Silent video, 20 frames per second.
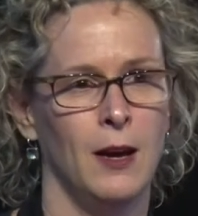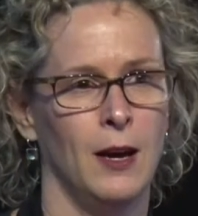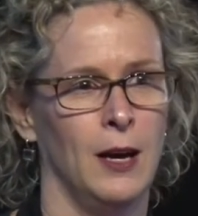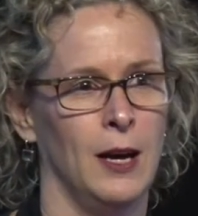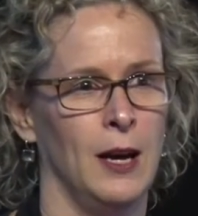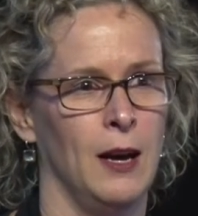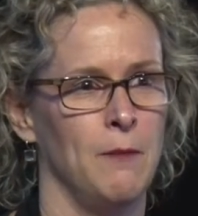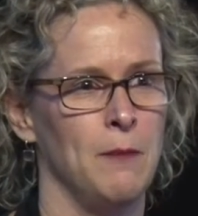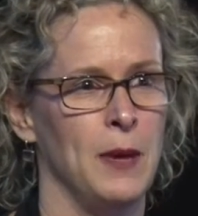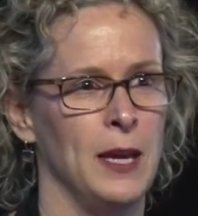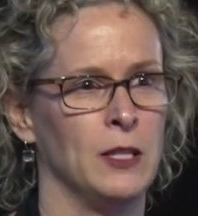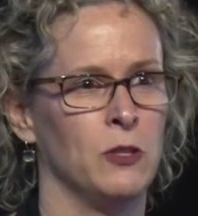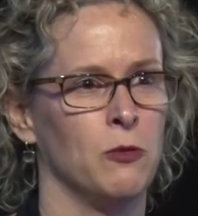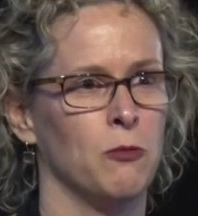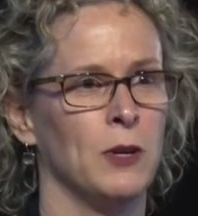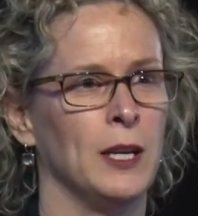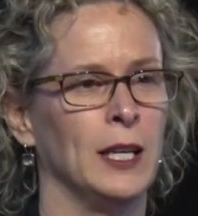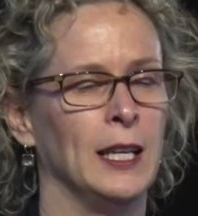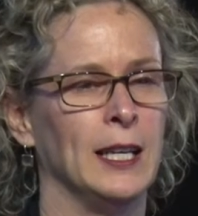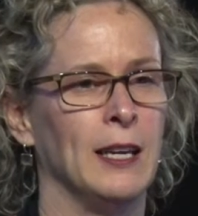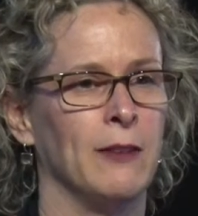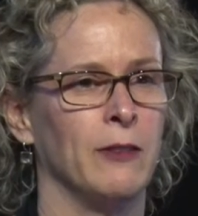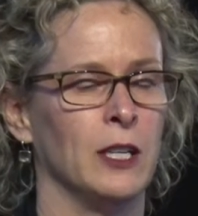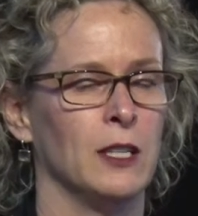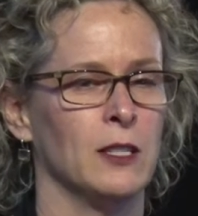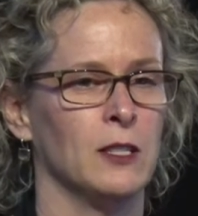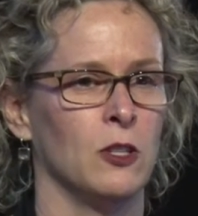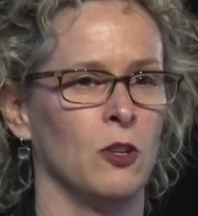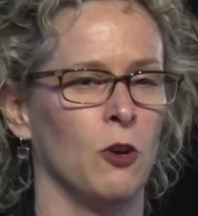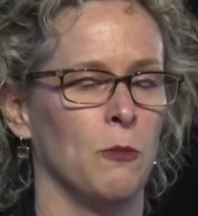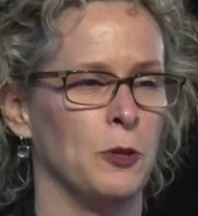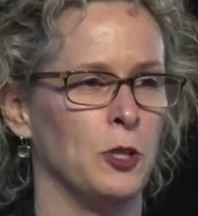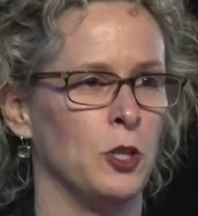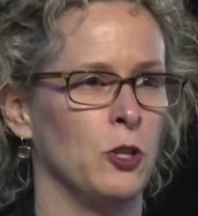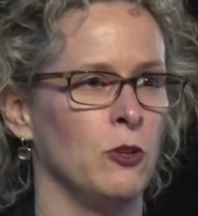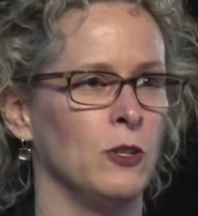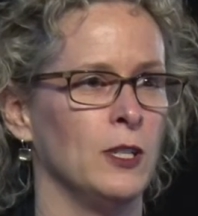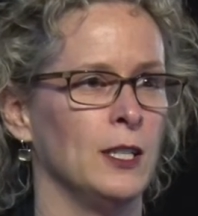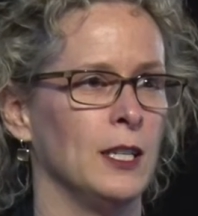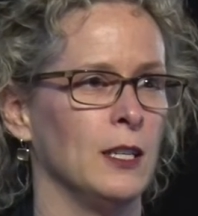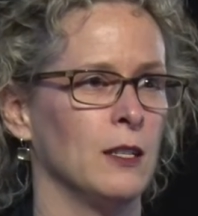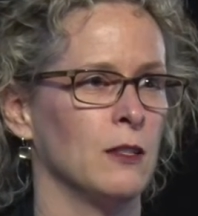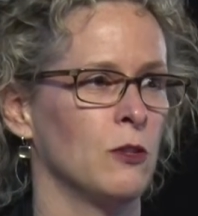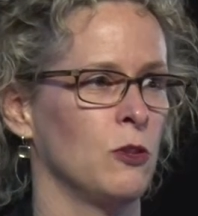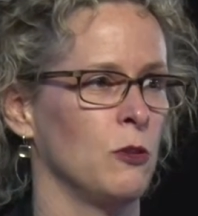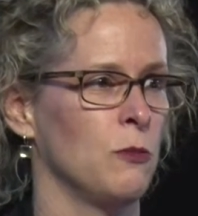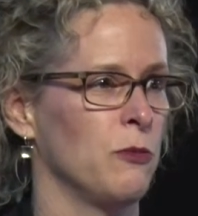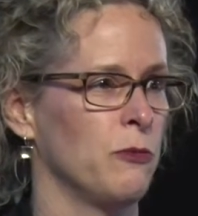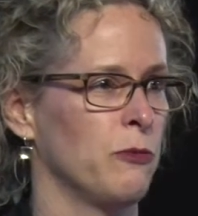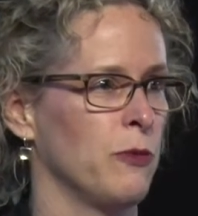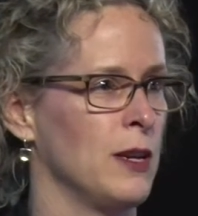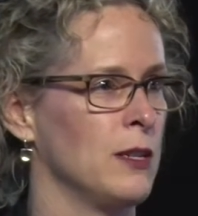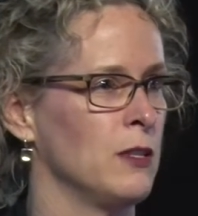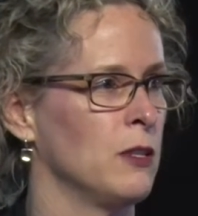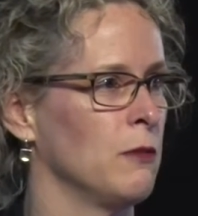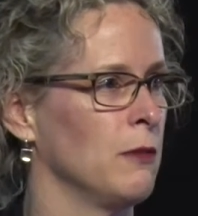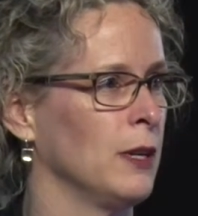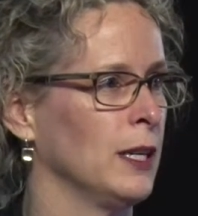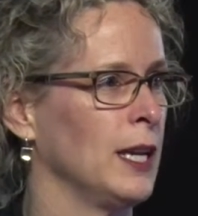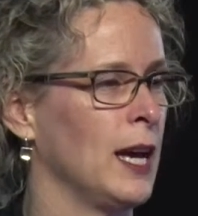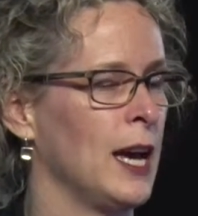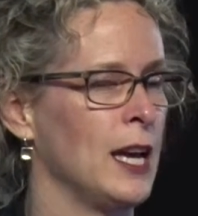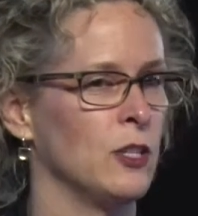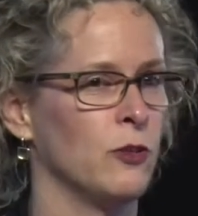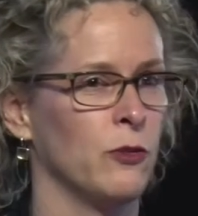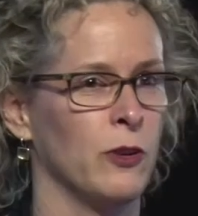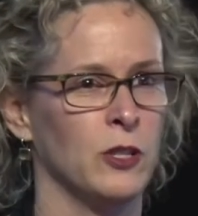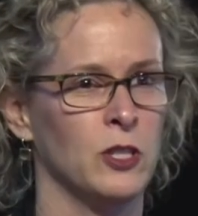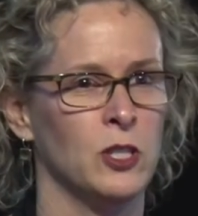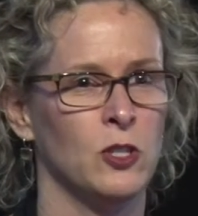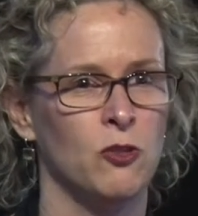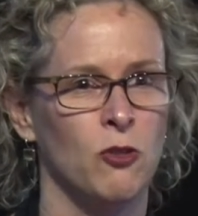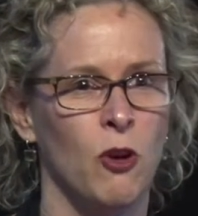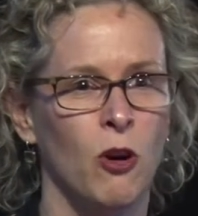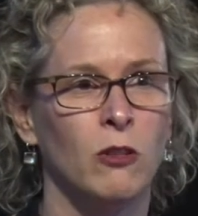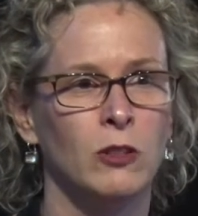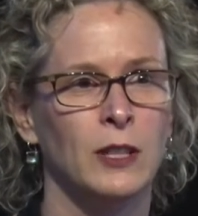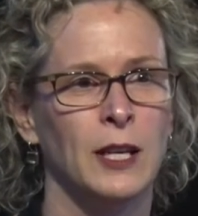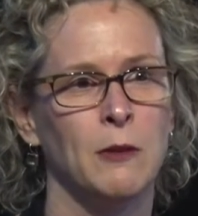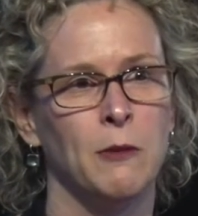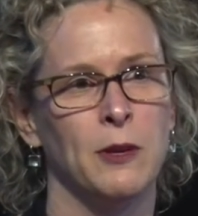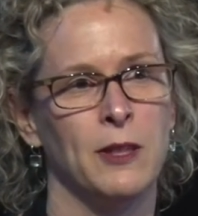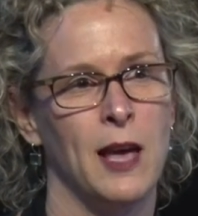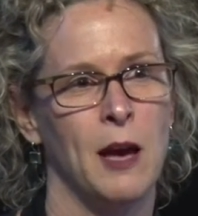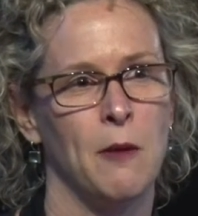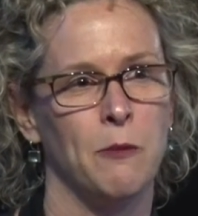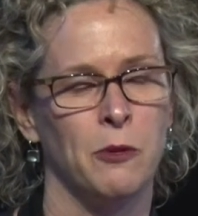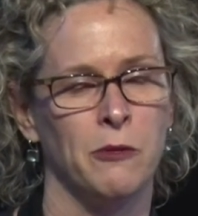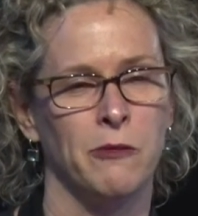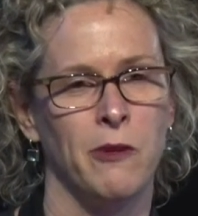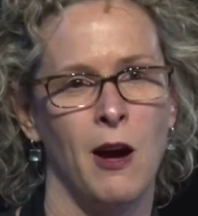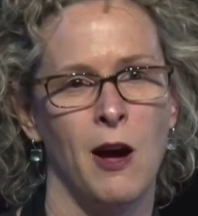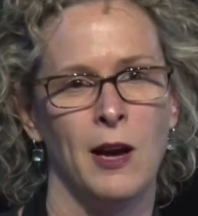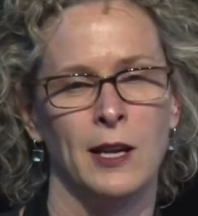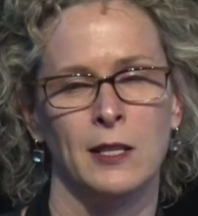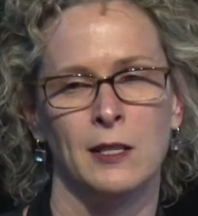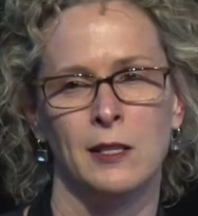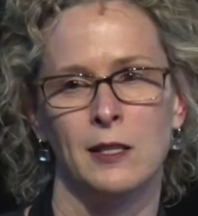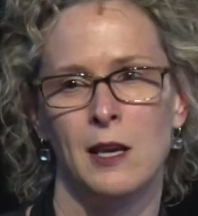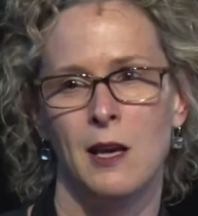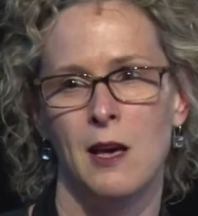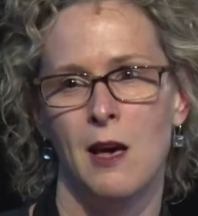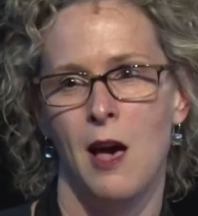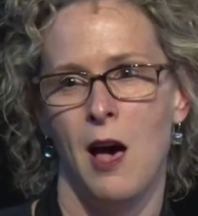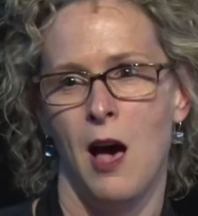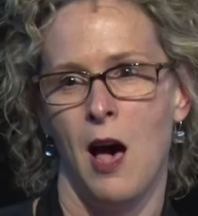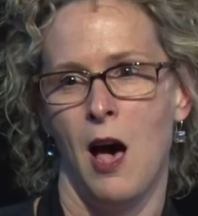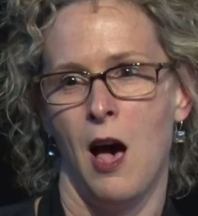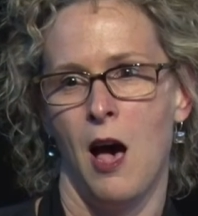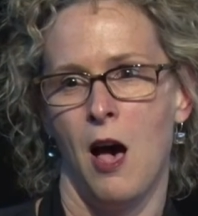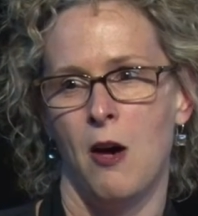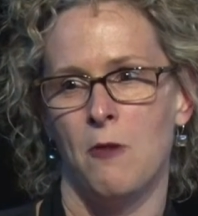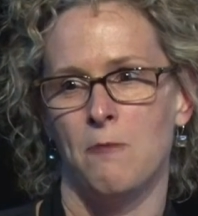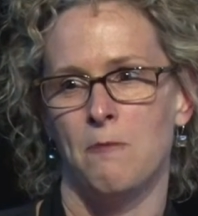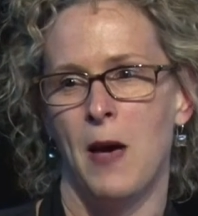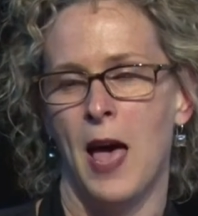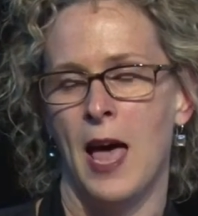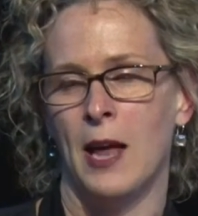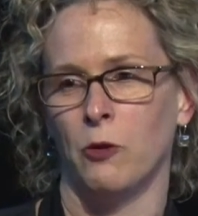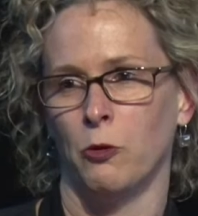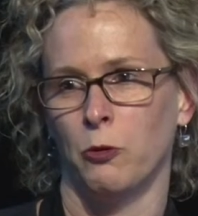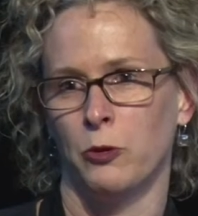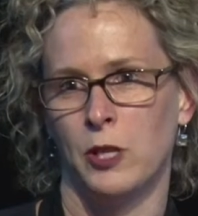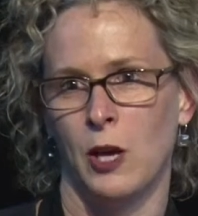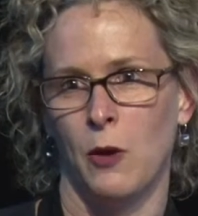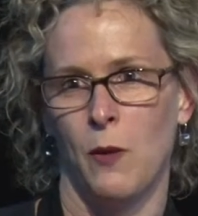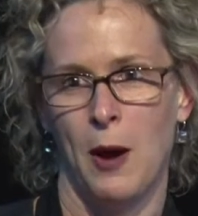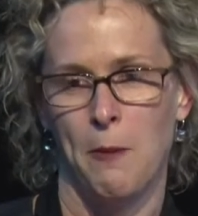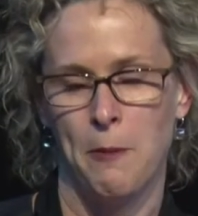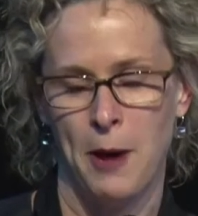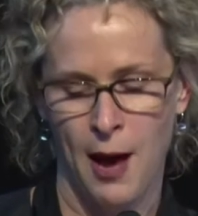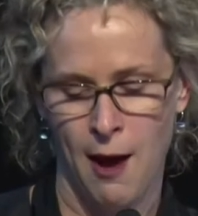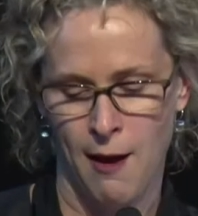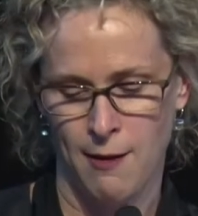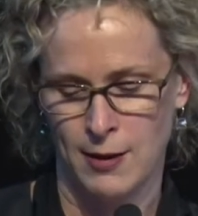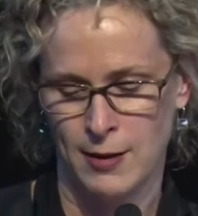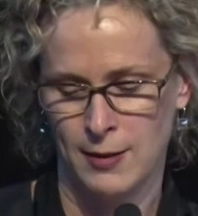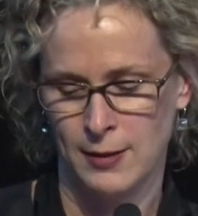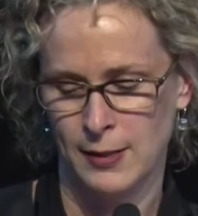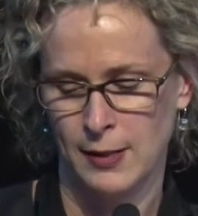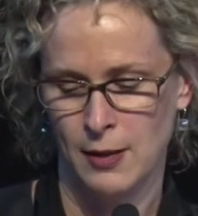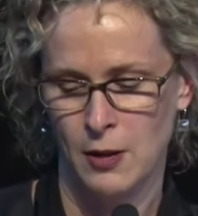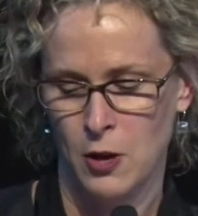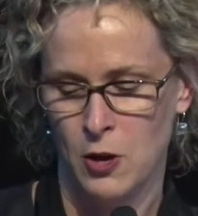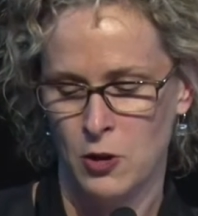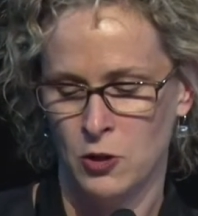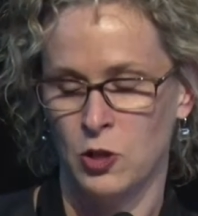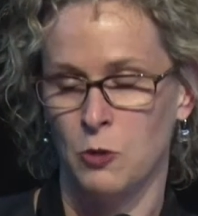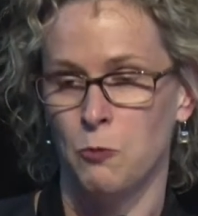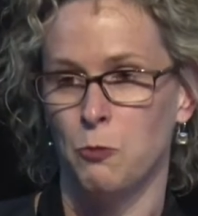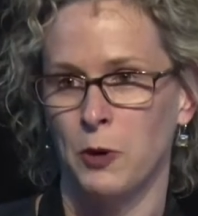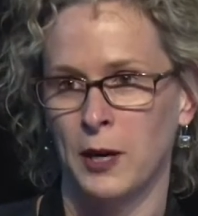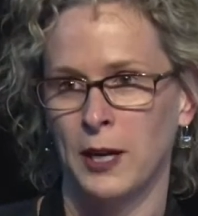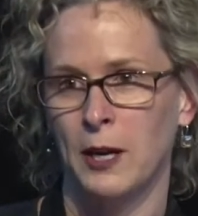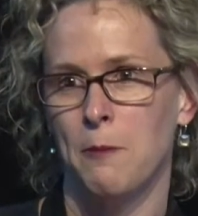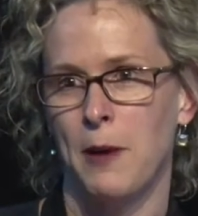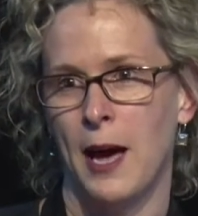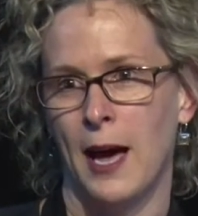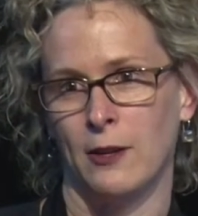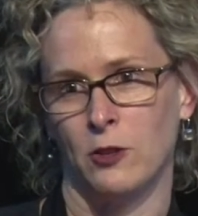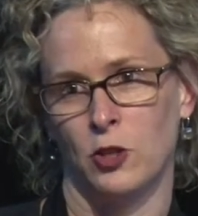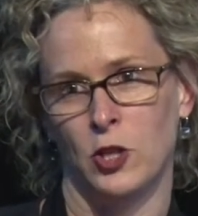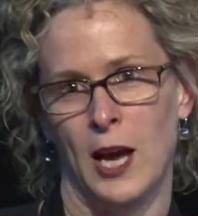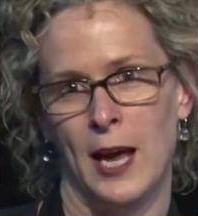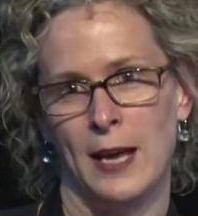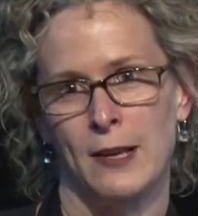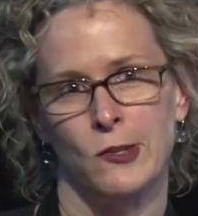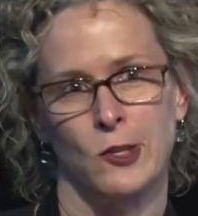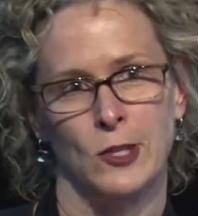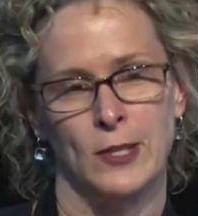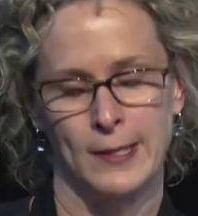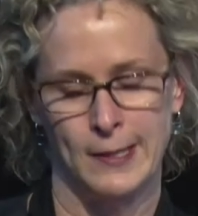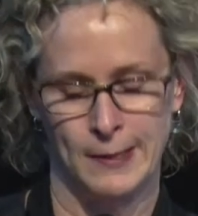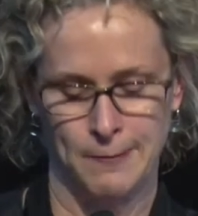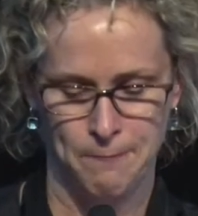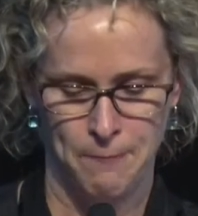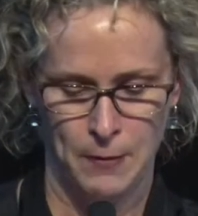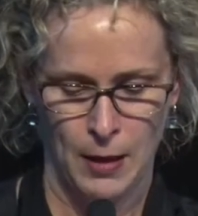It's really given us an opportunity at SuperFriend to engage very strongly with our our providers and also our partners to bring about changes.